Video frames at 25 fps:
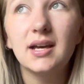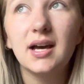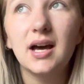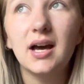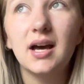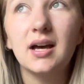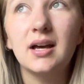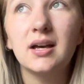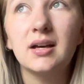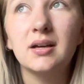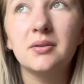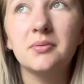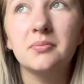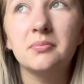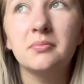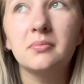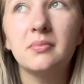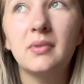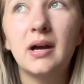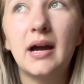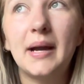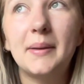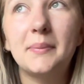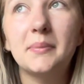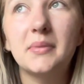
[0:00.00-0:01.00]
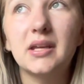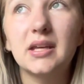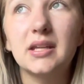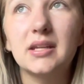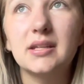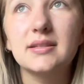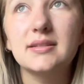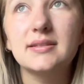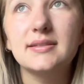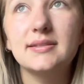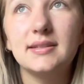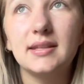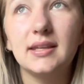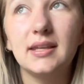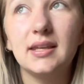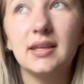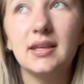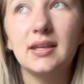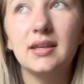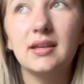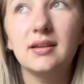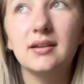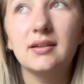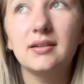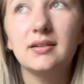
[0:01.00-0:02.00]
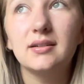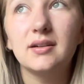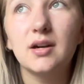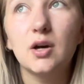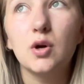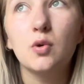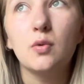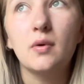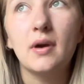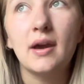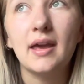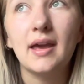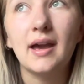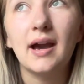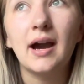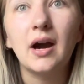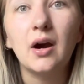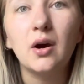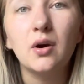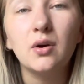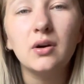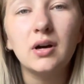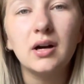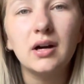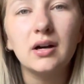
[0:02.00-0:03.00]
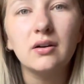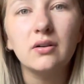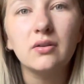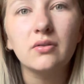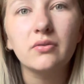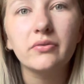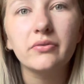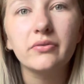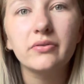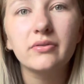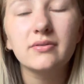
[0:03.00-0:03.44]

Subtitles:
I'm gonna see a way out of